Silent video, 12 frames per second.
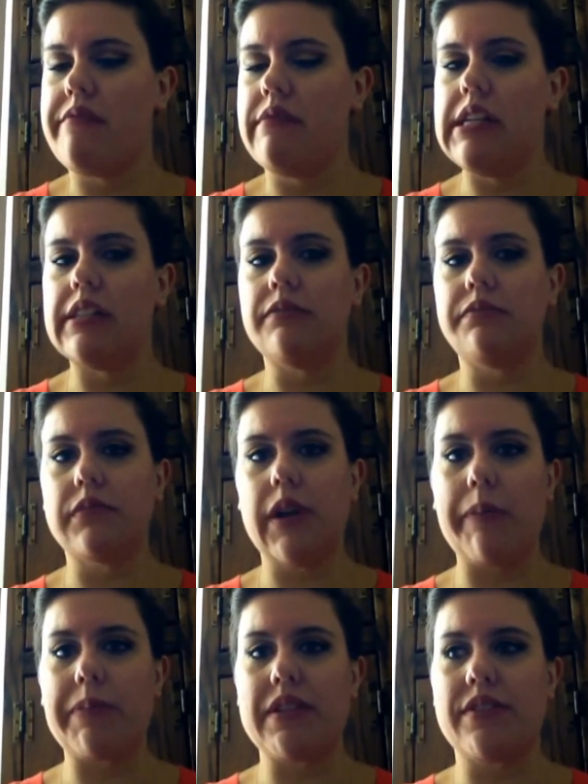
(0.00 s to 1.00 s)
yeah,
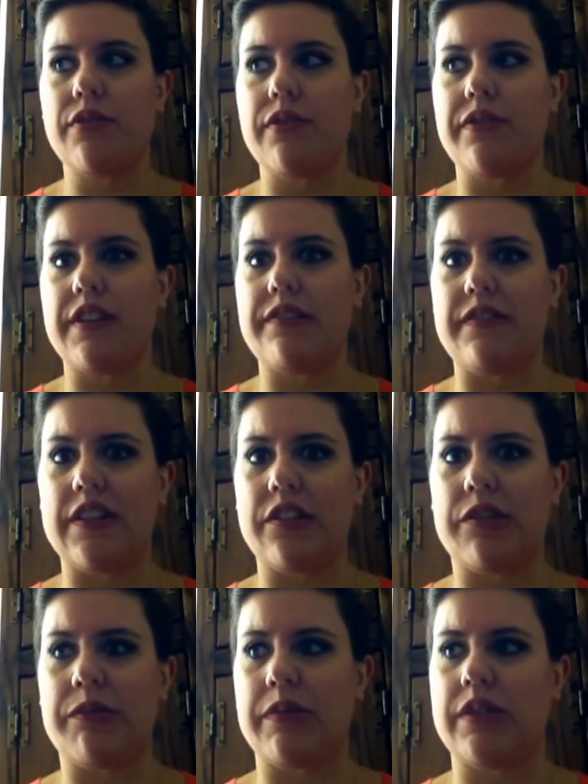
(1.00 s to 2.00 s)
not be so afraid of
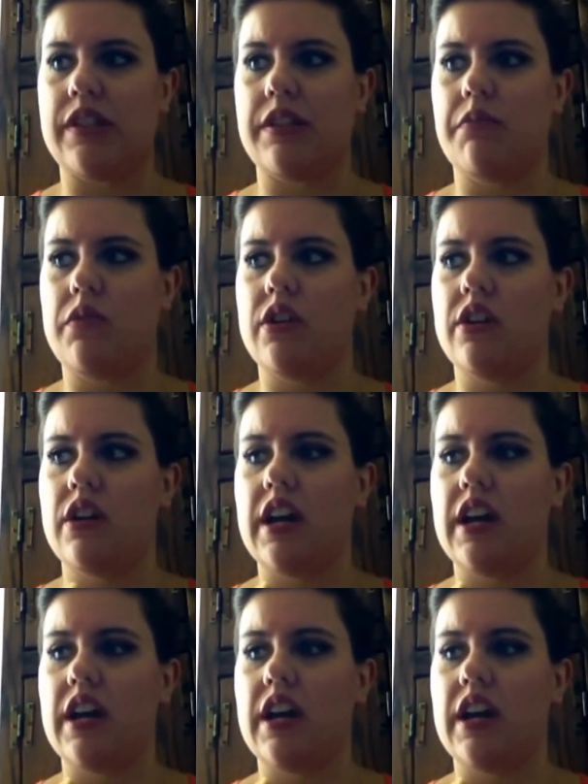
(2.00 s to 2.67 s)
vegetables anymore,